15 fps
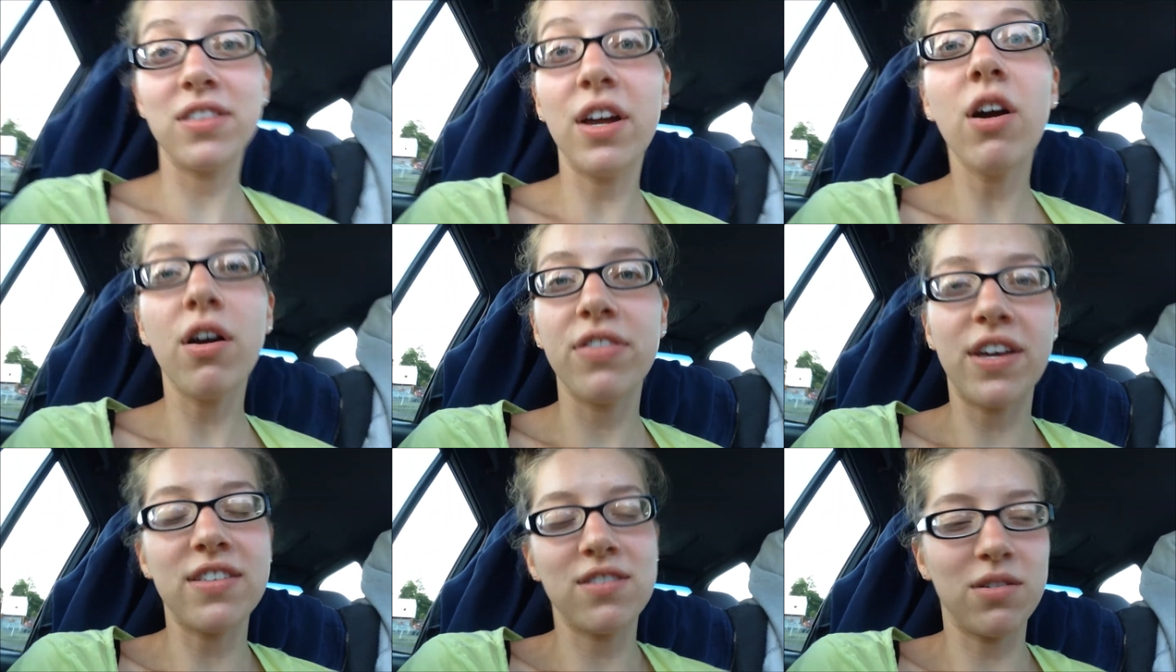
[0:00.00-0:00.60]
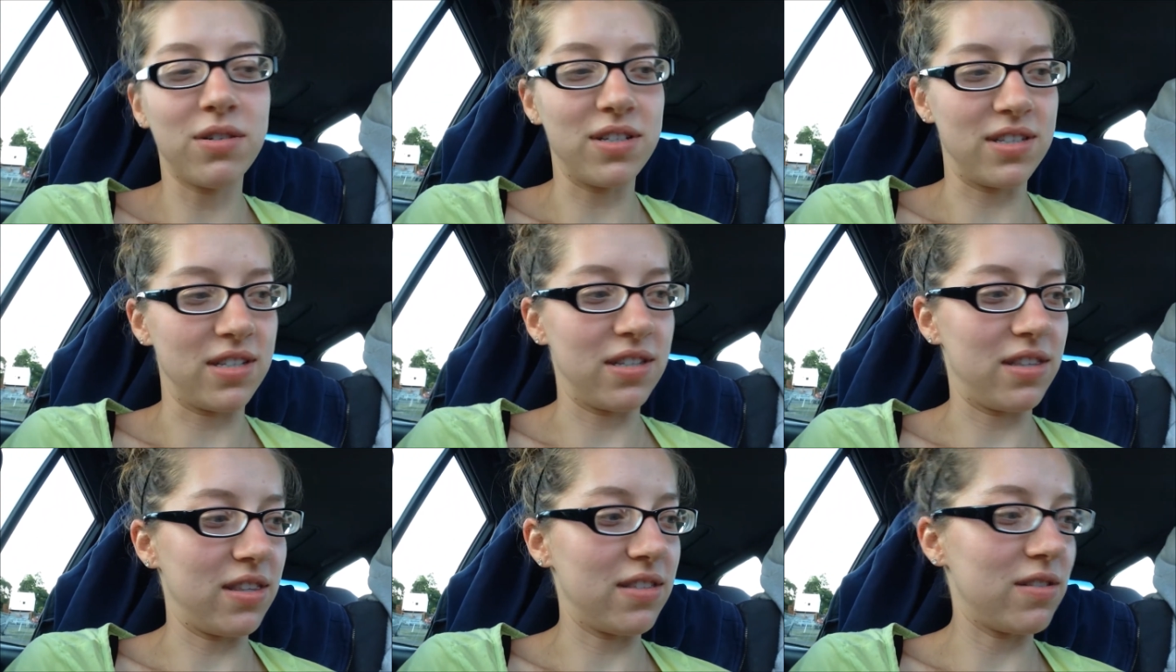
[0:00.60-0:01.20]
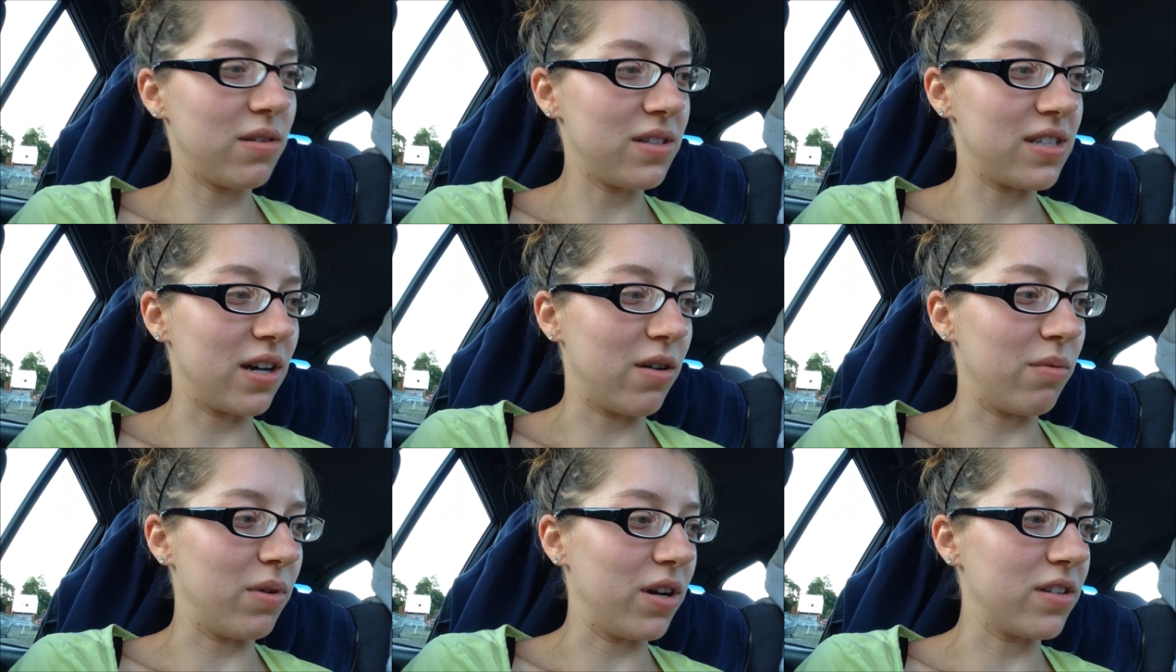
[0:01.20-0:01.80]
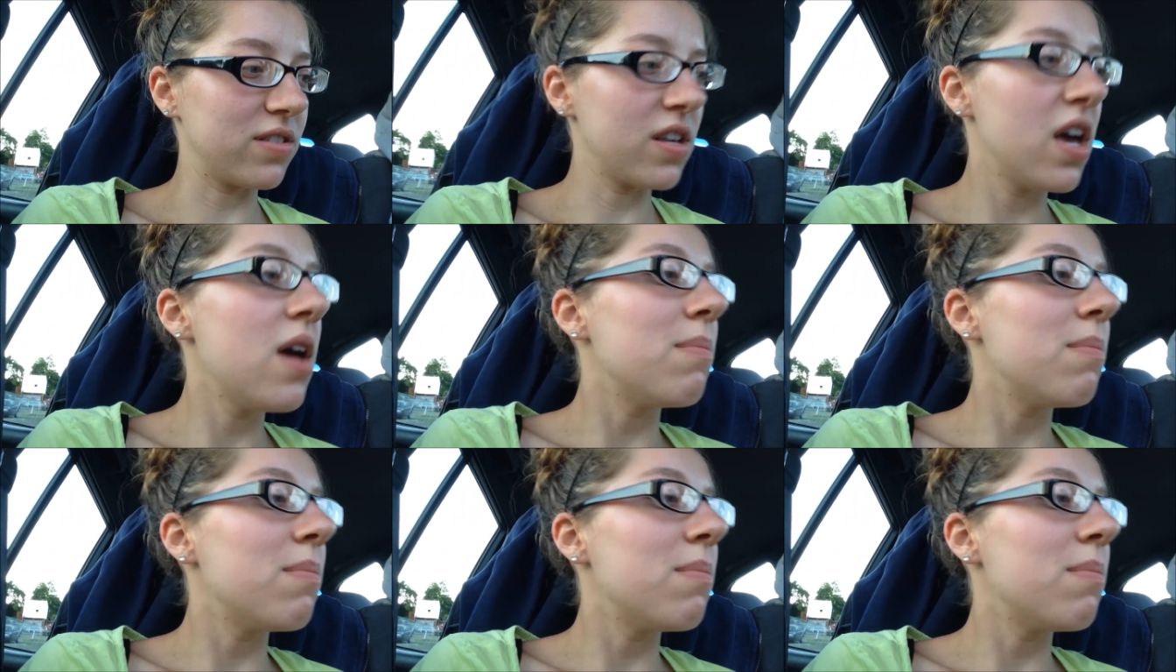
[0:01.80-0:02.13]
That's always how it works.